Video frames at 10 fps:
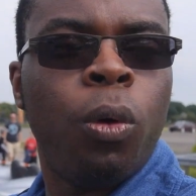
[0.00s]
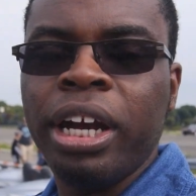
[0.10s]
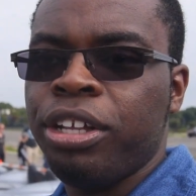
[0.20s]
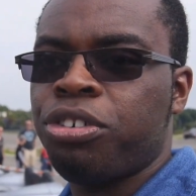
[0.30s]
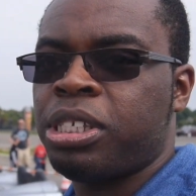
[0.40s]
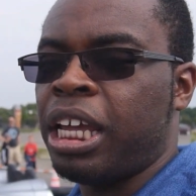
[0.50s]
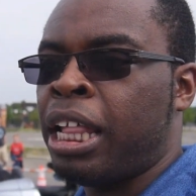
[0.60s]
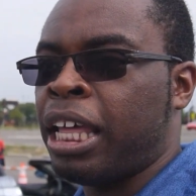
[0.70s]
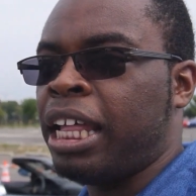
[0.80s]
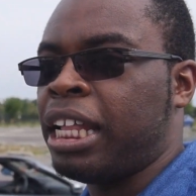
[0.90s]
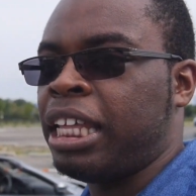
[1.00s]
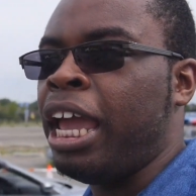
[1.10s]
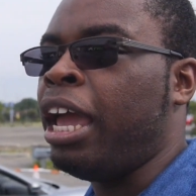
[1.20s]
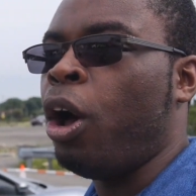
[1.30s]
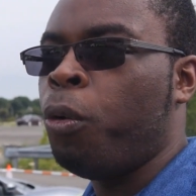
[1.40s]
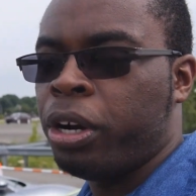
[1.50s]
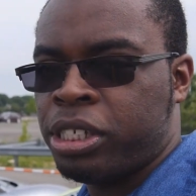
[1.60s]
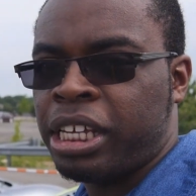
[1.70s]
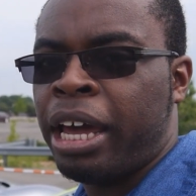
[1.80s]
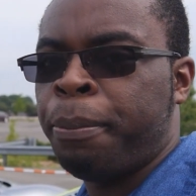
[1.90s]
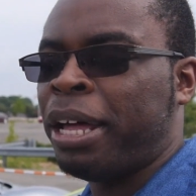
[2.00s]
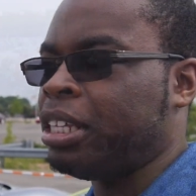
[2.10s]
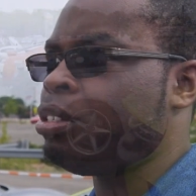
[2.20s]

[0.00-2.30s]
One interesting thing that the owner said about